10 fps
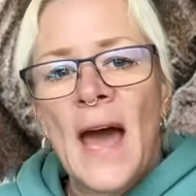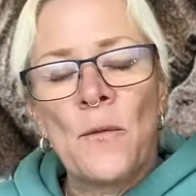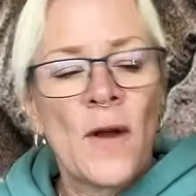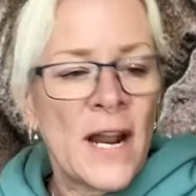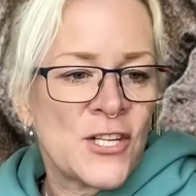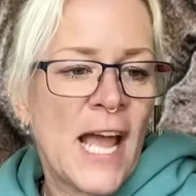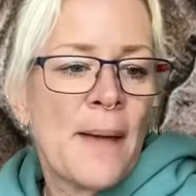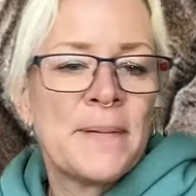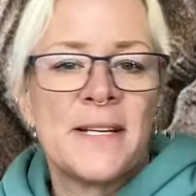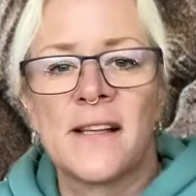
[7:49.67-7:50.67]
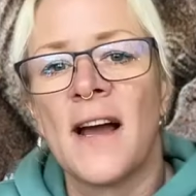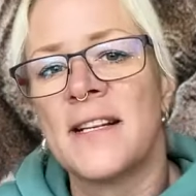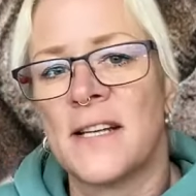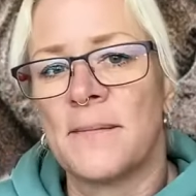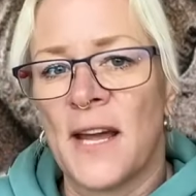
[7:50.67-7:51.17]
And what actually happened is I
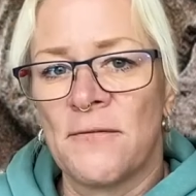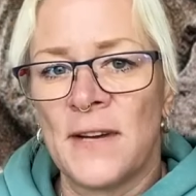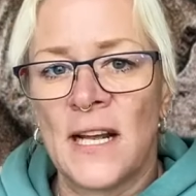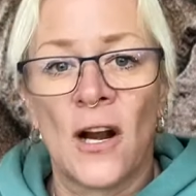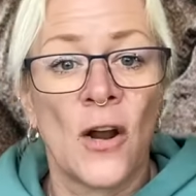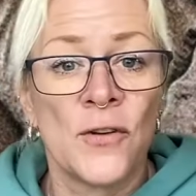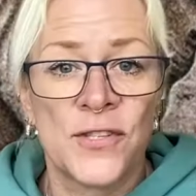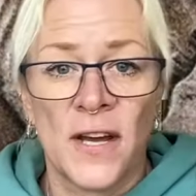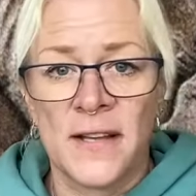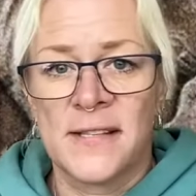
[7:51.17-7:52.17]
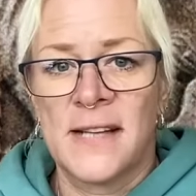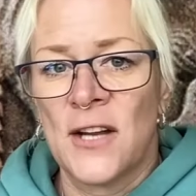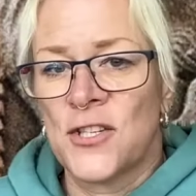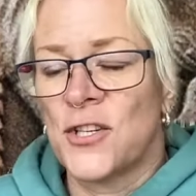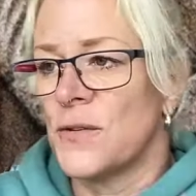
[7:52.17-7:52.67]
ended up getting really close to her
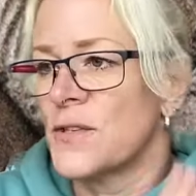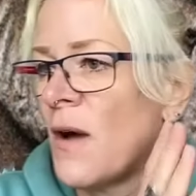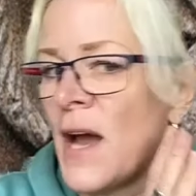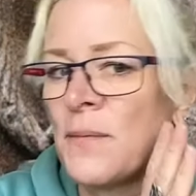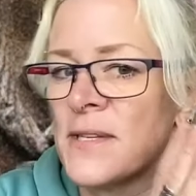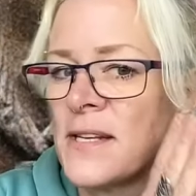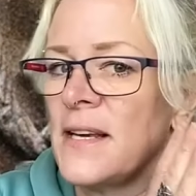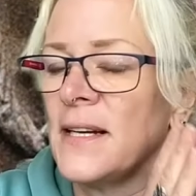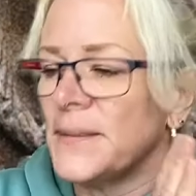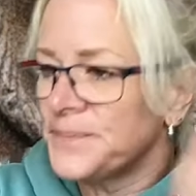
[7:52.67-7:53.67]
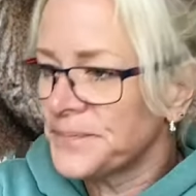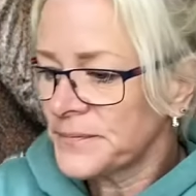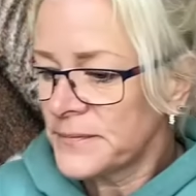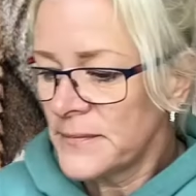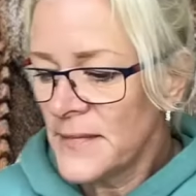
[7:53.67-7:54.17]
statue. So I was here
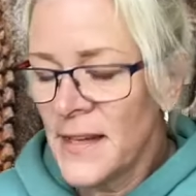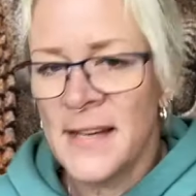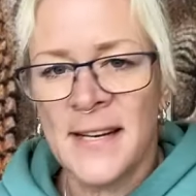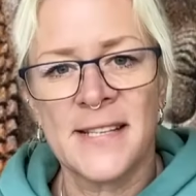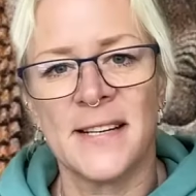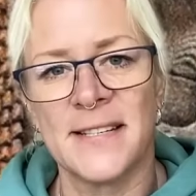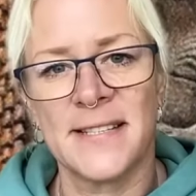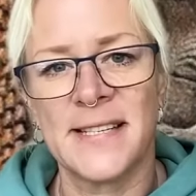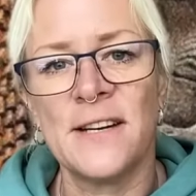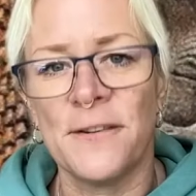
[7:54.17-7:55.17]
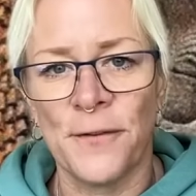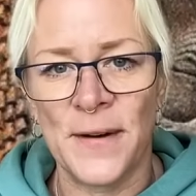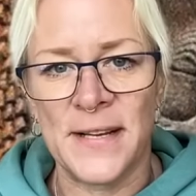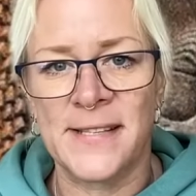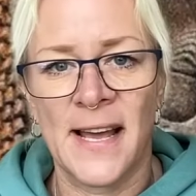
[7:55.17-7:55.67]
and I started to hear a
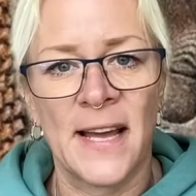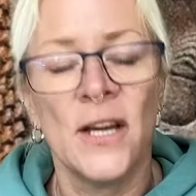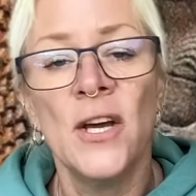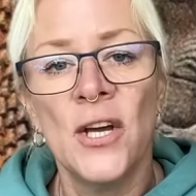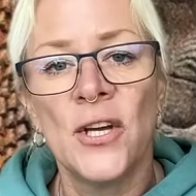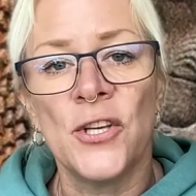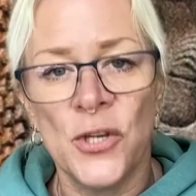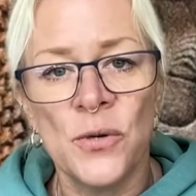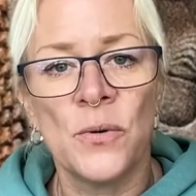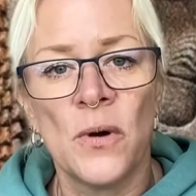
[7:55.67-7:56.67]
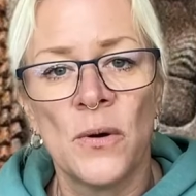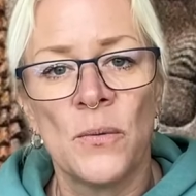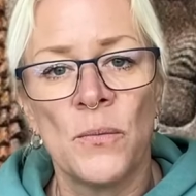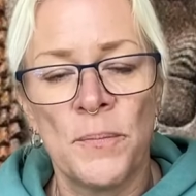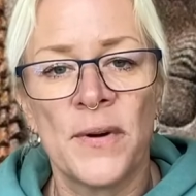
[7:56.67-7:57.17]
voice saying, "You
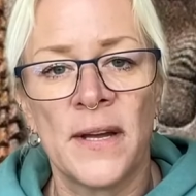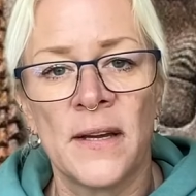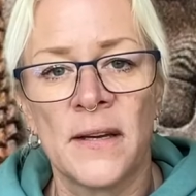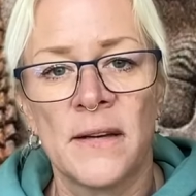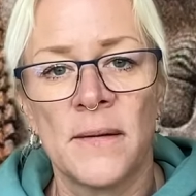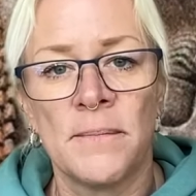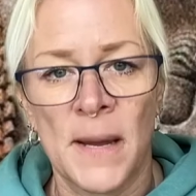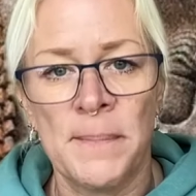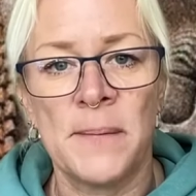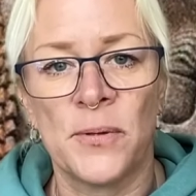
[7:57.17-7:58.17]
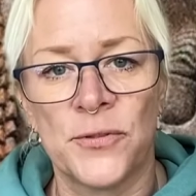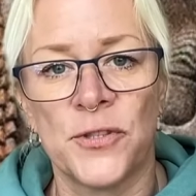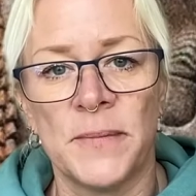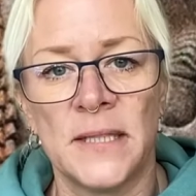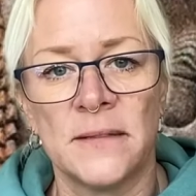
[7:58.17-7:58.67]
will bring my people
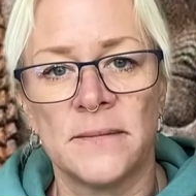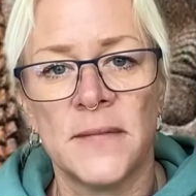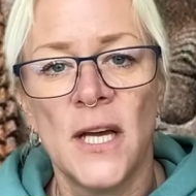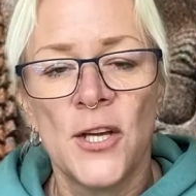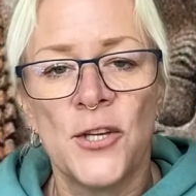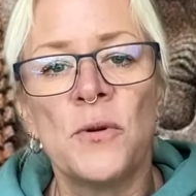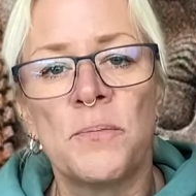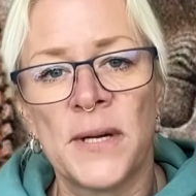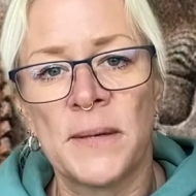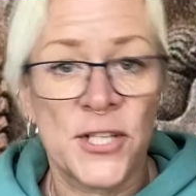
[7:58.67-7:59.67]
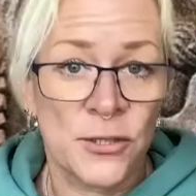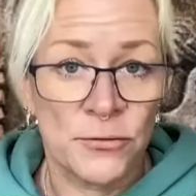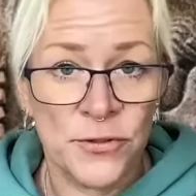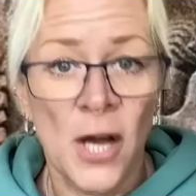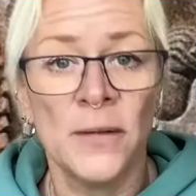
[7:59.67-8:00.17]
to me. You will bring my
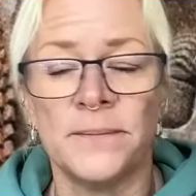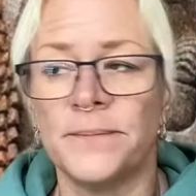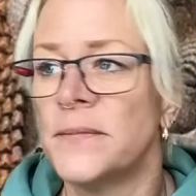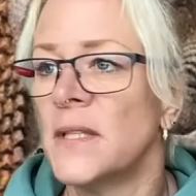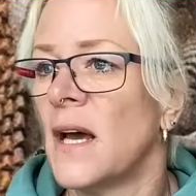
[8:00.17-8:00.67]
children home."